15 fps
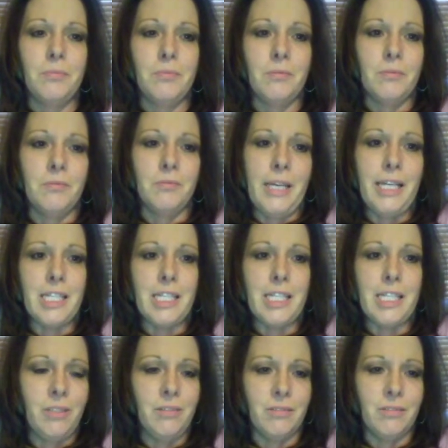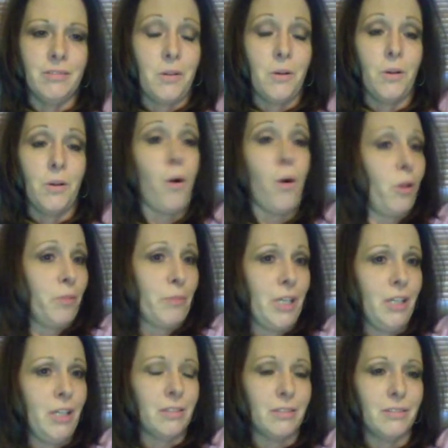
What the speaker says: my husband hold me